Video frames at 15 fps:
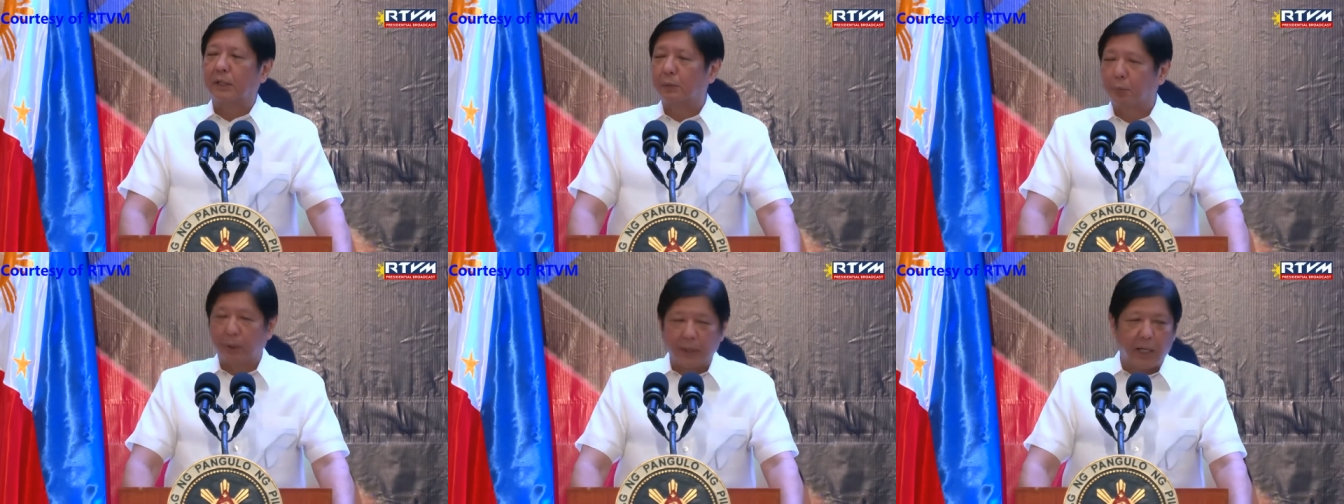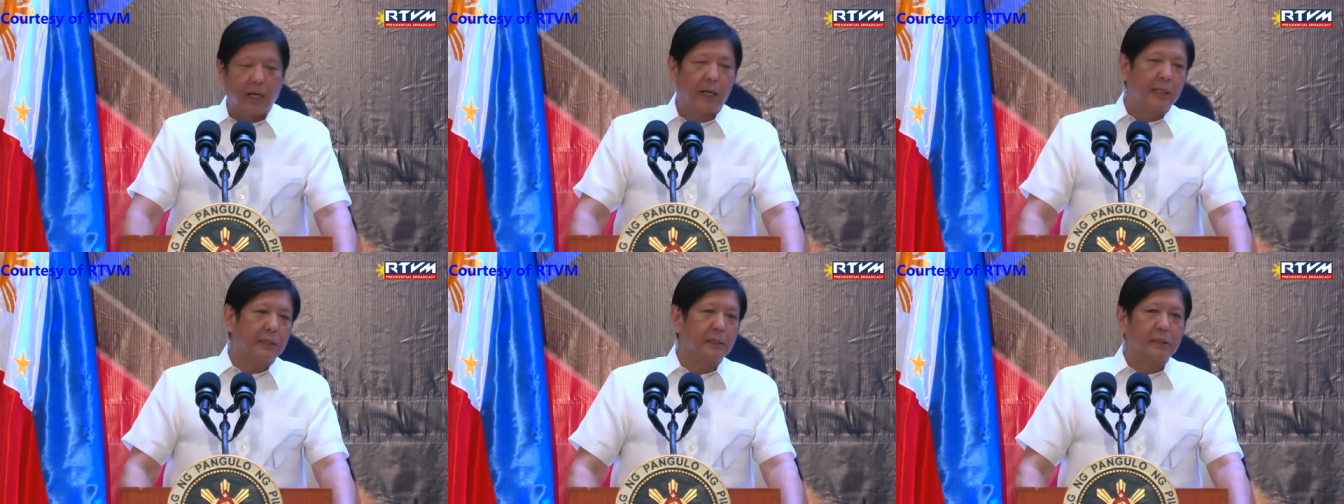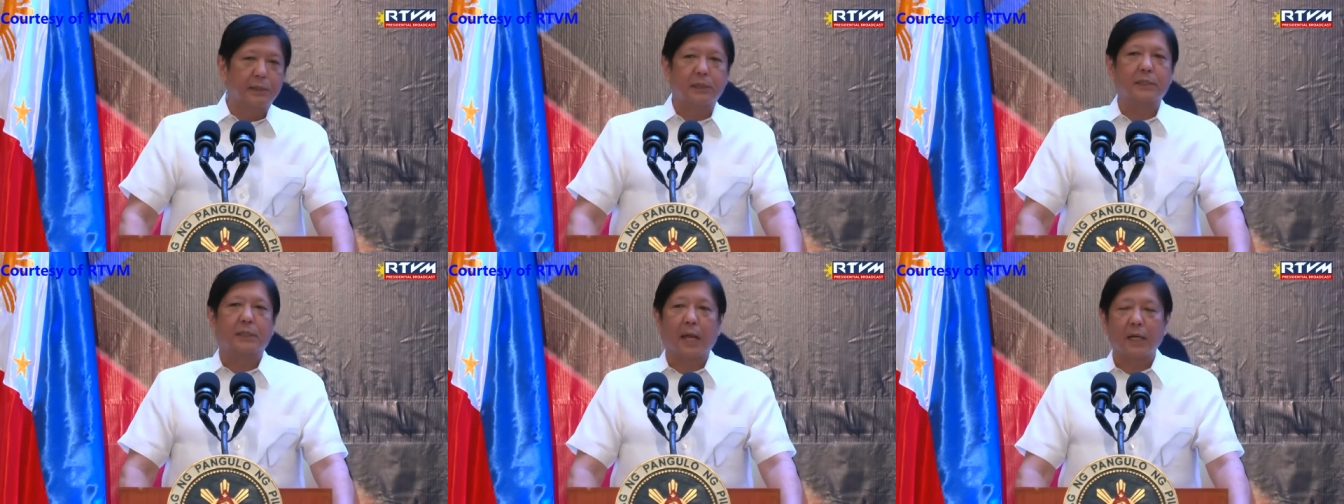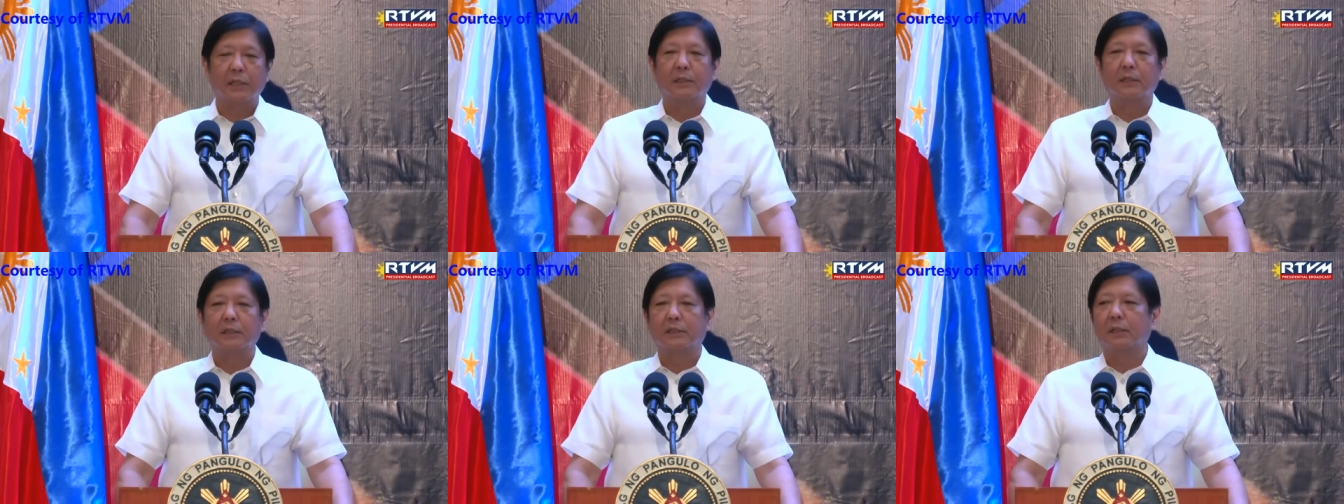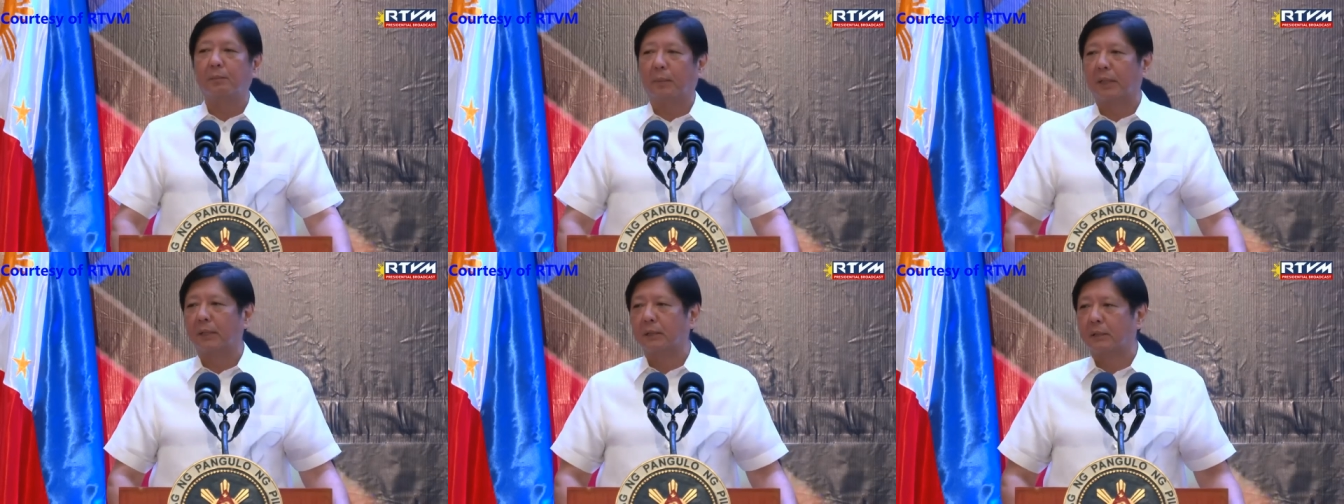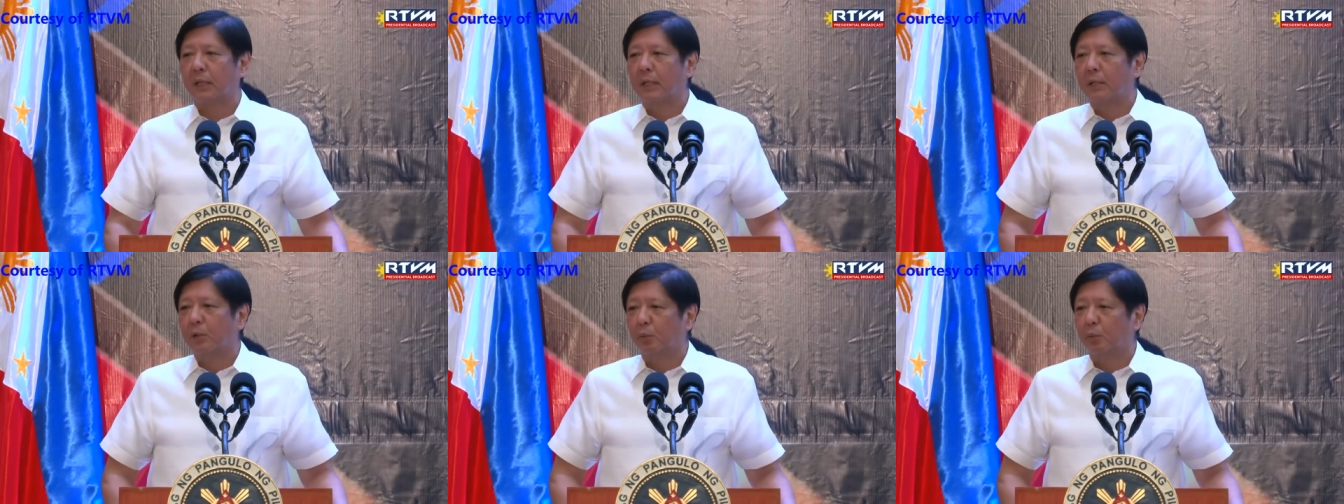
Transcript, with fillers: with the highest standards in mind,